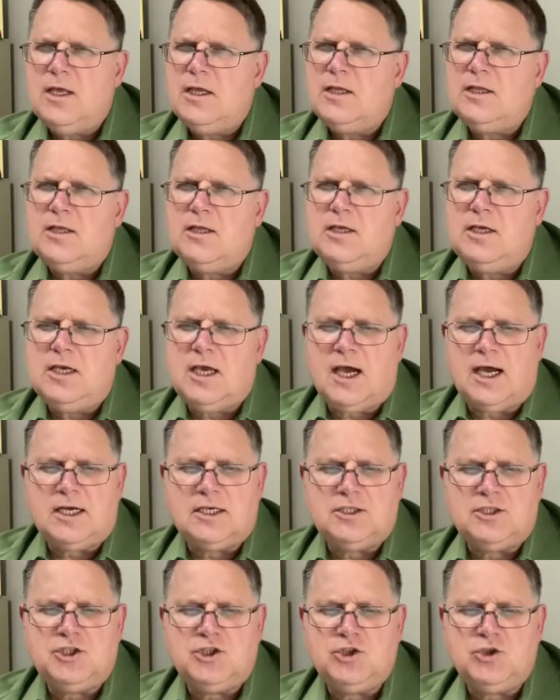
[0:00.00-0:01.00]

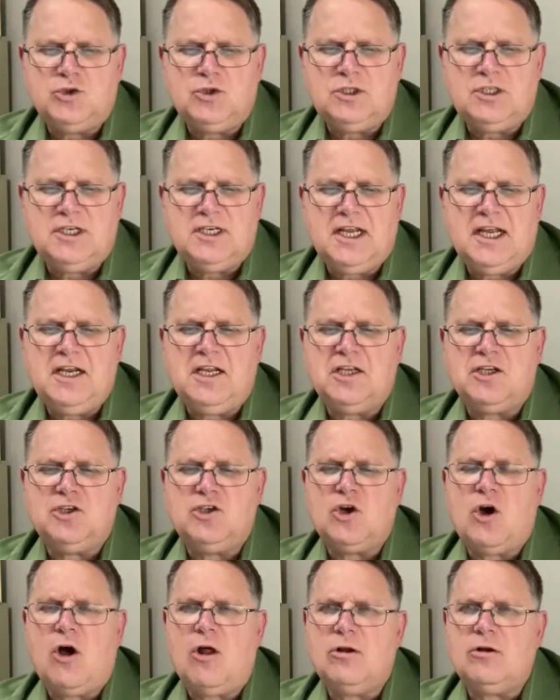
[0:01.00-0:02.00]
The June Canadian
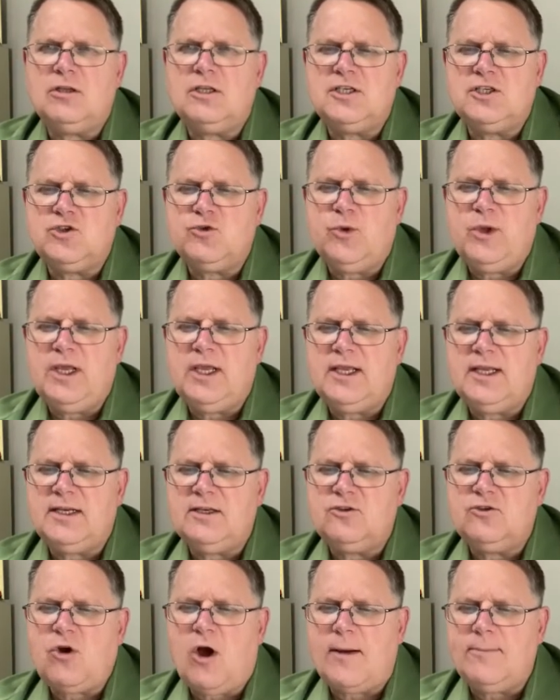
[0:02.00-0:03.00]
dollar this week,
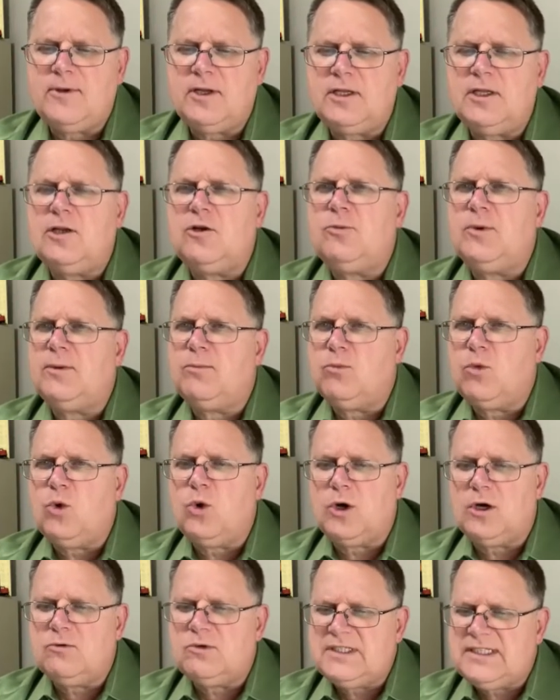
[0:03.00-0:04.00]
it dropped a little bit
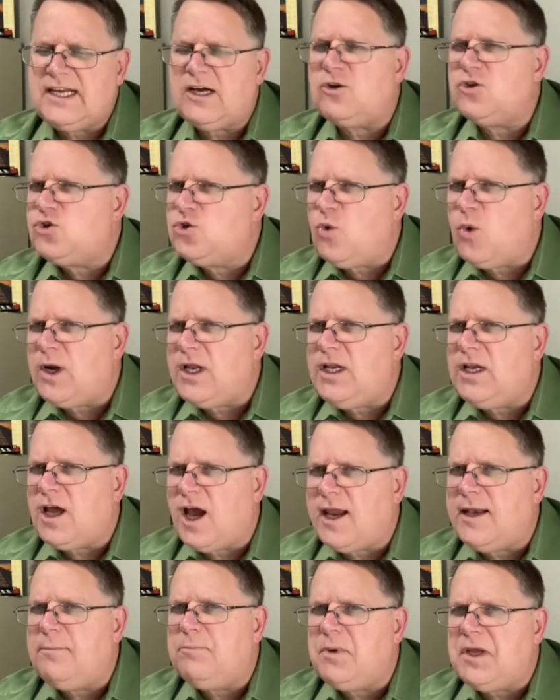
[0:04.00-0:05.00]
more. It was down
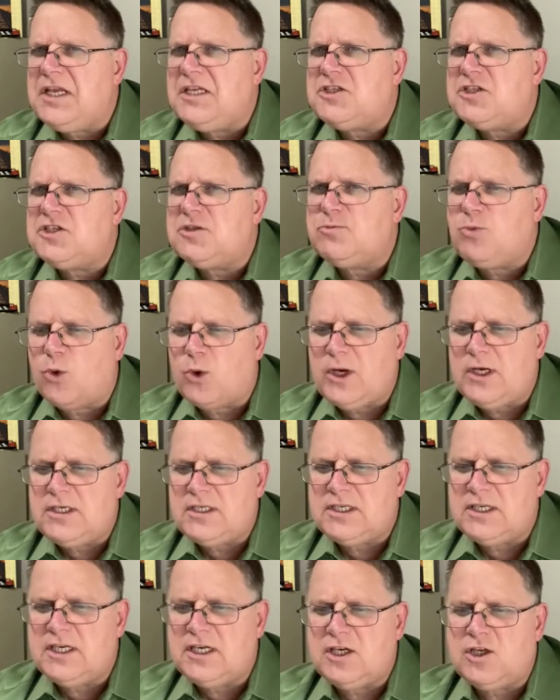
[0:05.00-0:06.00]
29 basis
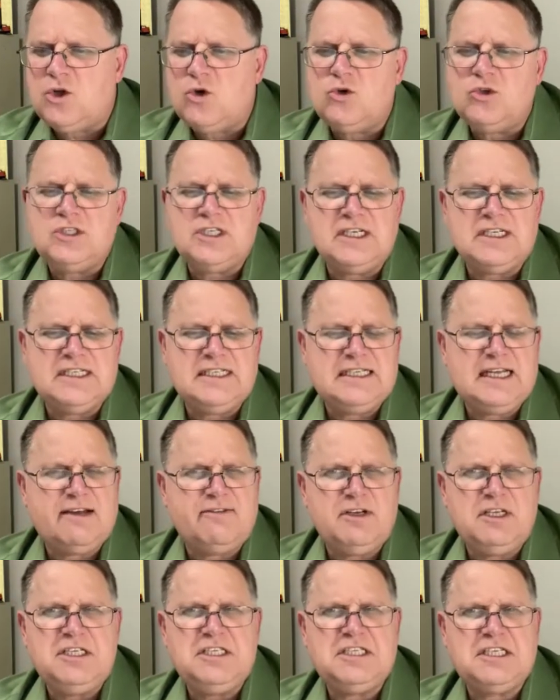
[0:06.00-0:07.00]
points and it closed at
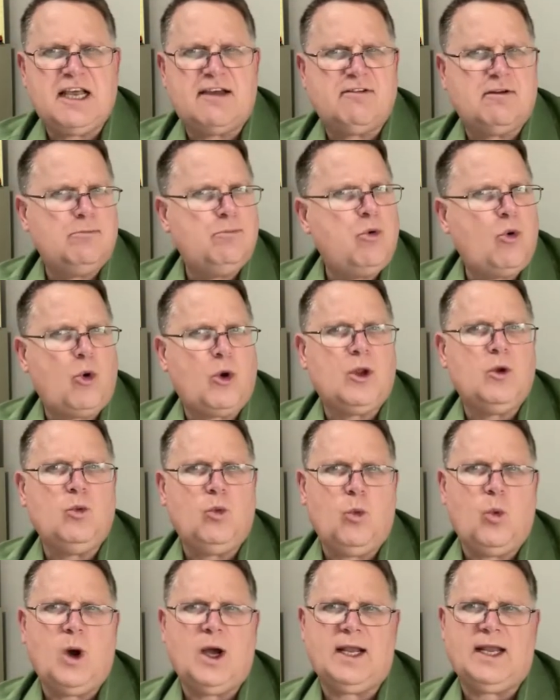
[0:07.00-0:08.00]

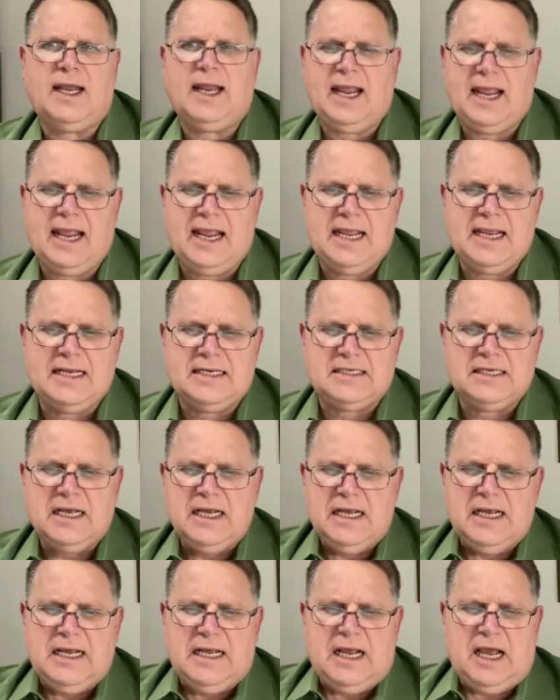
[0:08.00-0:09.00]
77.18.
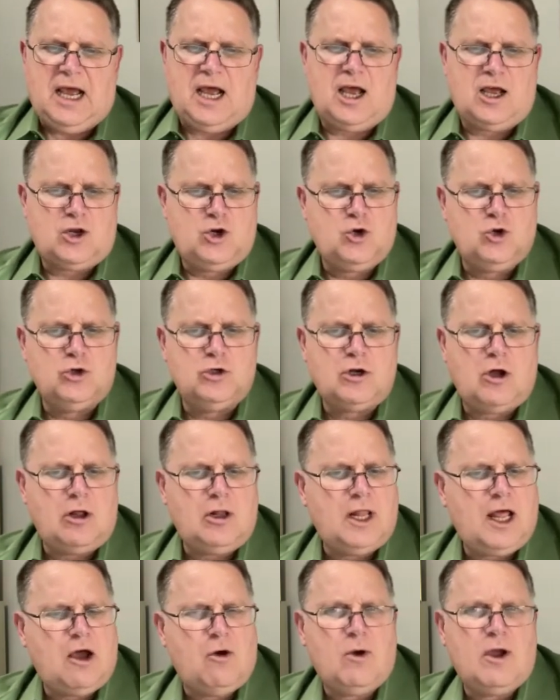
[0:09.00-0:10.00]
Crude
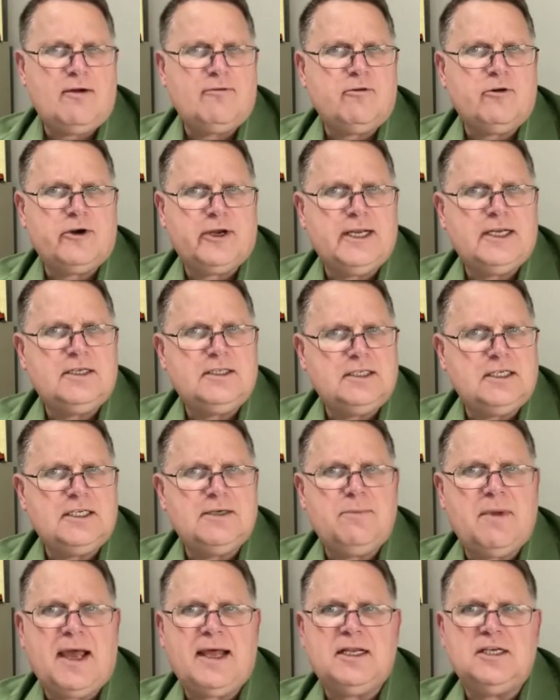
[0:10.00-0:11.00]
oil, however, it
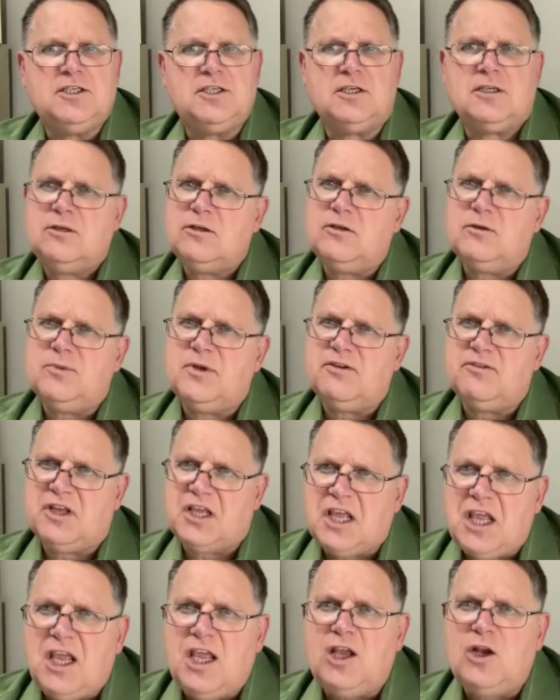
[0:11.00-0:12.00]
did manage a little bit of a
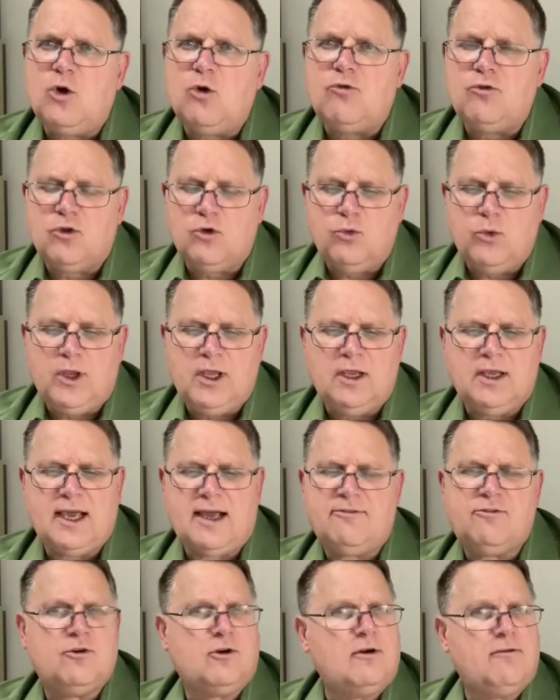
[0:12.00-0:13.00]
gain over the week
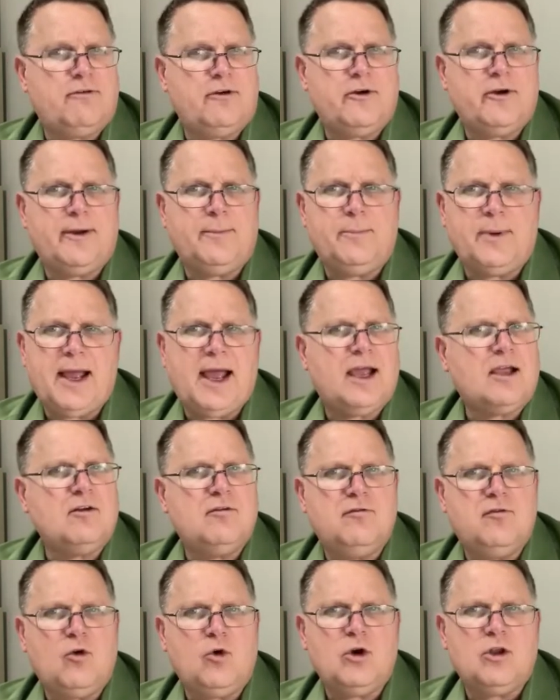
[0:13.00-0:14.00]
after a very back
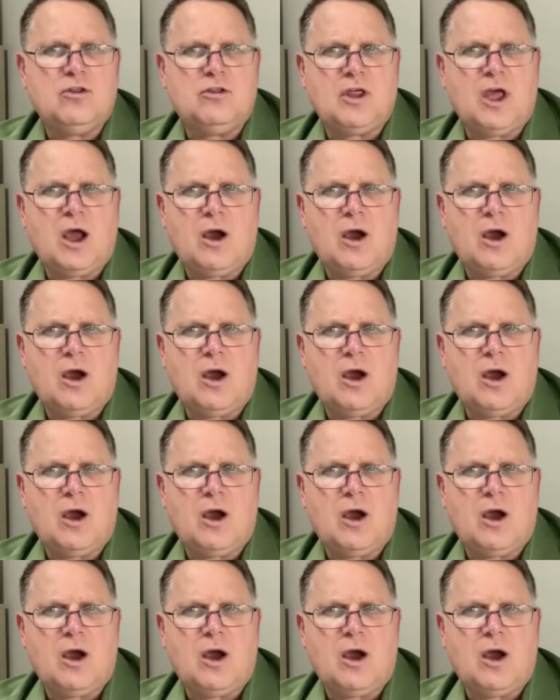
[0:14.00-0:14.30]
and forth